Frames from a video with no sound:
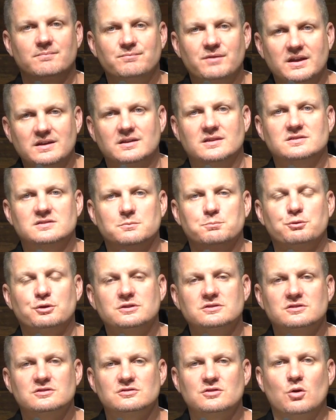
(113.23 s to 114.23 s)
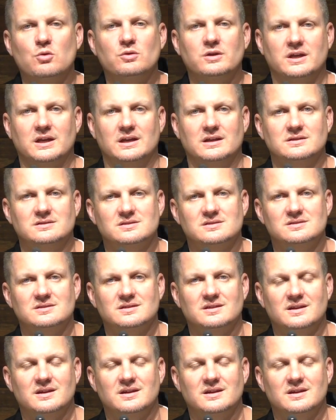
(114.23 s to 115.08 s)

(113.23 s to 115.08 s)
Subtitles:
He disciplines his own kids.